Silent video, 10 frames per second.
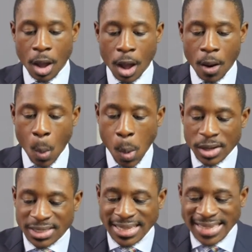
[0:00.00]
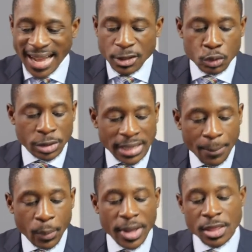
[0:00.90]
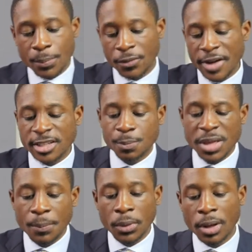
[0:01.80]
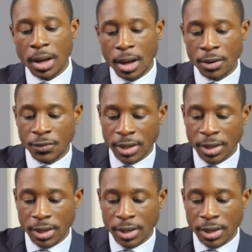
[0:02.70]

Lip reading: was designed to separate the professed people of